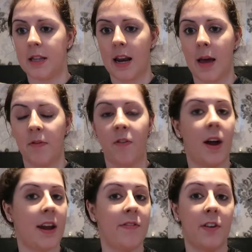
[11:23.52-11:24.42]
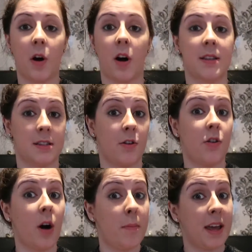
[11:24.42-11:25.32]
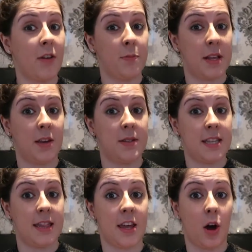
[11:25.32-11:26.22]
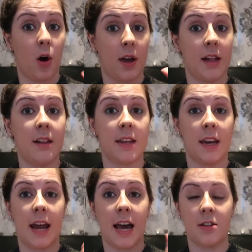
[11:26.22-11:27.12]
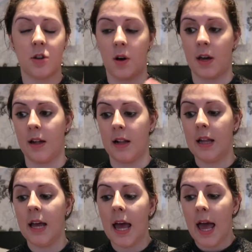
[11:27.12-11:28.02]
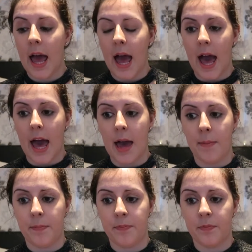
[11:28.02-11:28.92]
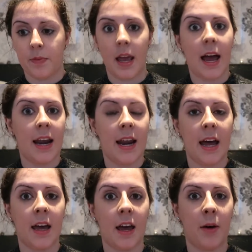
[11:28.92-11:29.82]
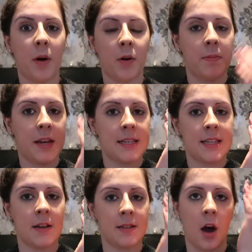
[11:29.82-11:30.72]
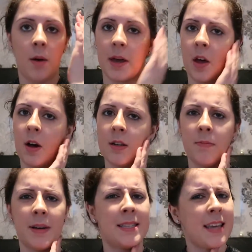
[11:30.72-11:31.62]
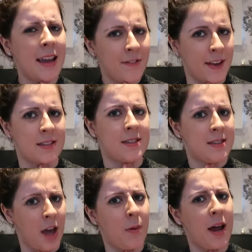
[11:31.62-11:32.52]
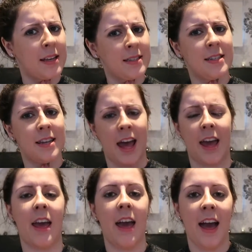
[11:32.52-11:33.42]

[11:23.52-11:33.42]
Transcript: it the night before and I forgot, because normally I've been using the oil, the night oil. And I woke up the next day and I was like, oh my god, my skin feels so nice today.